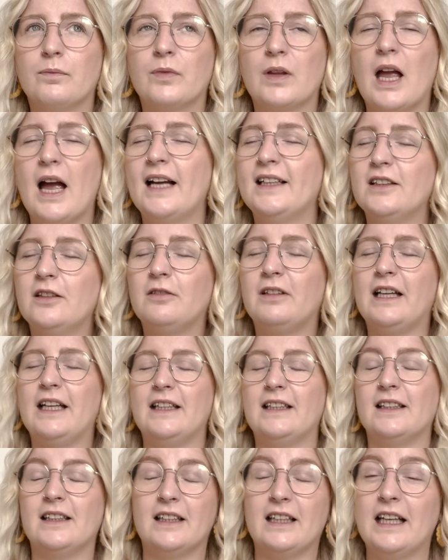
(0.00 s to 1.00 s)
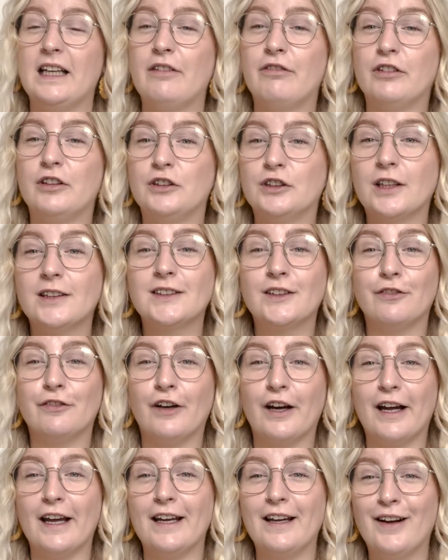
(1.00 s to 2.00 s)
I don't need to even
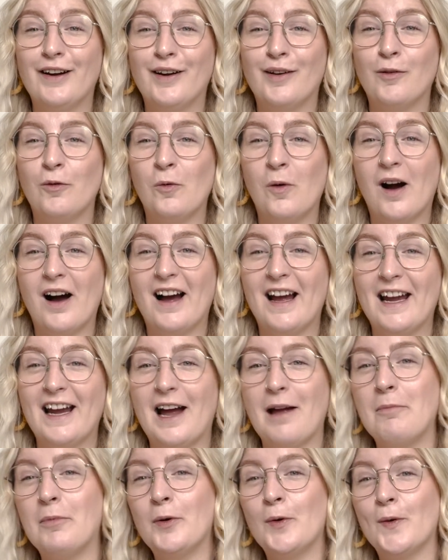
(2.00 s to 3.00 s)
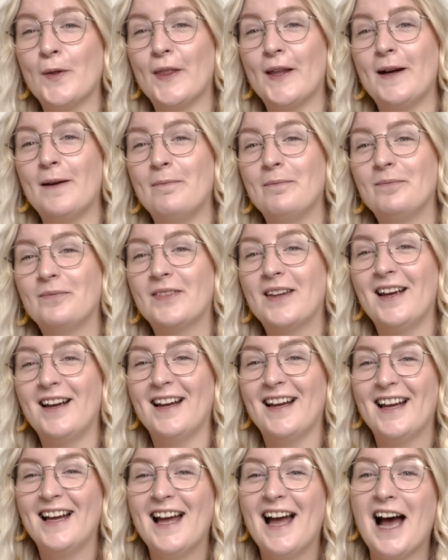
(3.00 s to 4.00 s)
justify why I bought them.
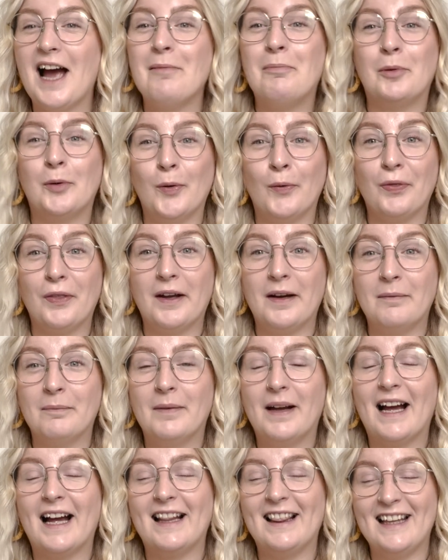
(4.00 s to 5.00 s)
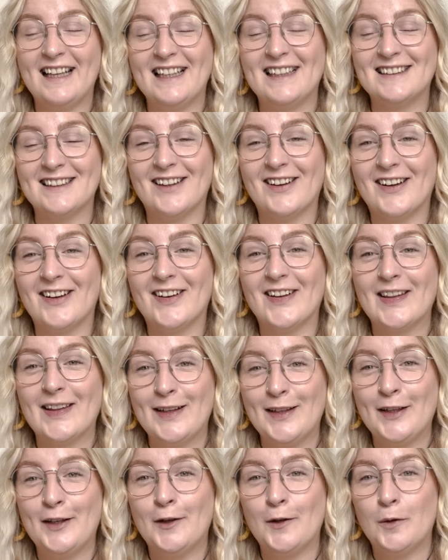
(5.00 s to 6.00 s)
I bought them, and these are the
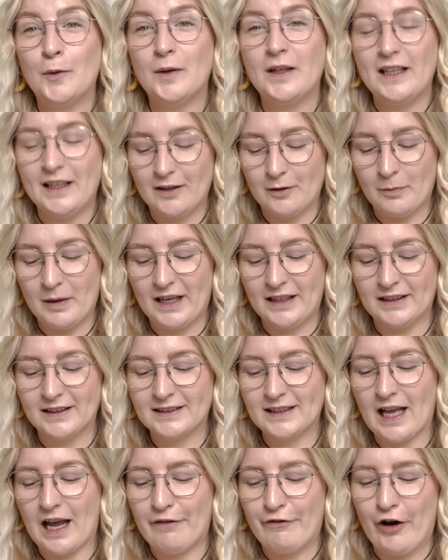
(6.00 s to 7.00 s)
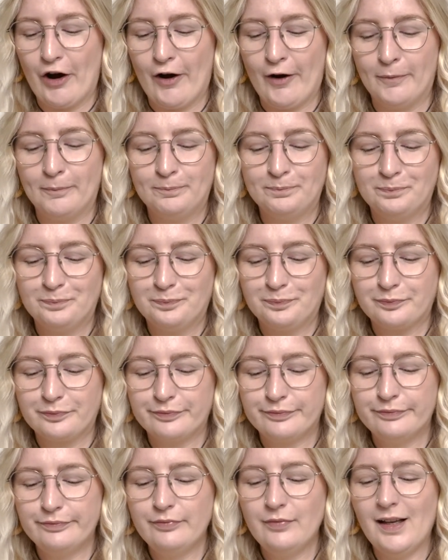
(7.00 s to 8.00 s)
new needle minders that I've got.
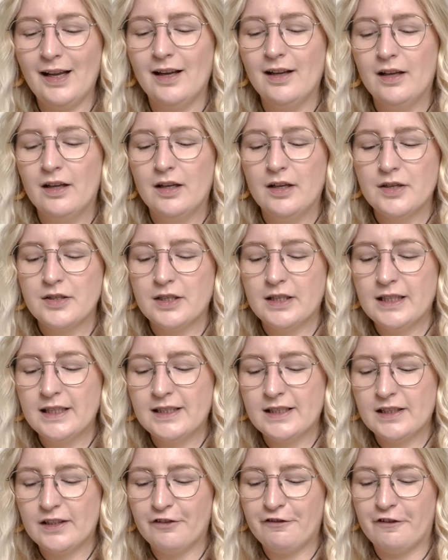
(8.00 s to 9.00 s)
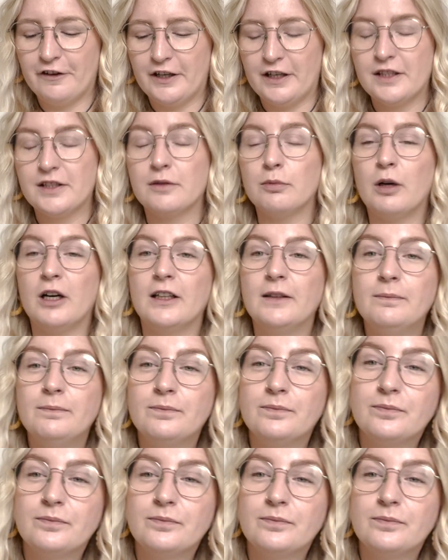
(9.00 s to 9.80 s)
So this is the first one.